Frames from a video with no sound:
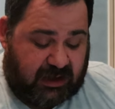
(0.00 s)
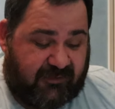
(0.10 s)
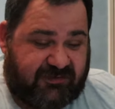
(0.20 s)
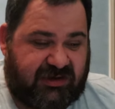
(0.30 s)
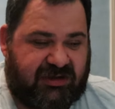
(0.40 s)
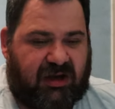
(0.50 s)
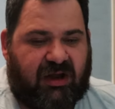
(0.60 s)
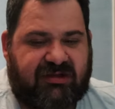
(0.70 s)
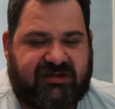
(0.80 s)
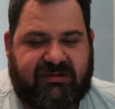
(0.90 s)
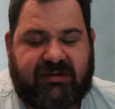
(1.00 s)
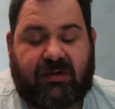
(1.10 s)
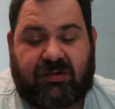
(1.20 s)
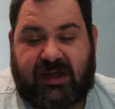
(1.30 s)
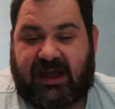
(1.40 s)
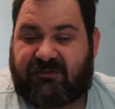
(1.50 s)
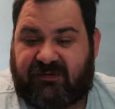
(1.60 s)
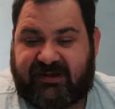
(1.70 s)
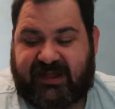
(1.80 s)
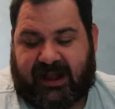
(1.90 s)
I've just lost
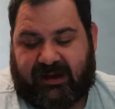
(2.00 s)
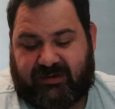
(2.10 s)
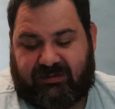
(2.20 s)
everything.